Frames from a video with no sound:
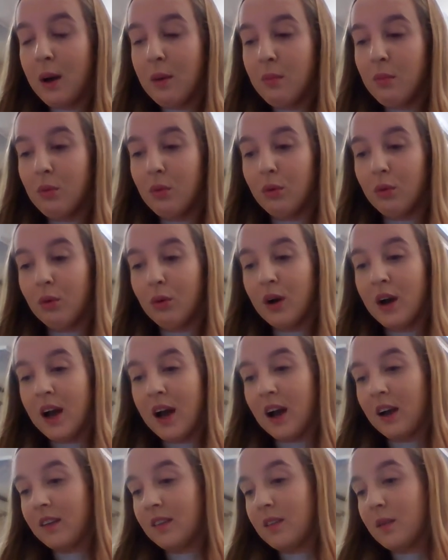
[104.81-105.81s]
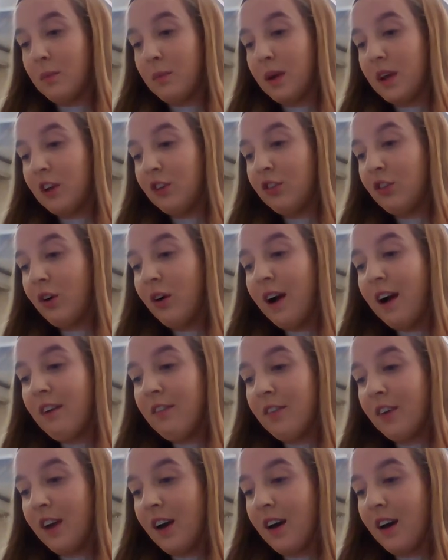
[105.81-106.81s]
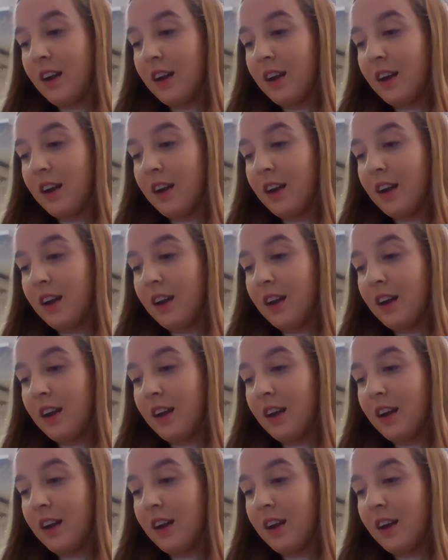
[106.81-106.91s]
and more as the peach got heavier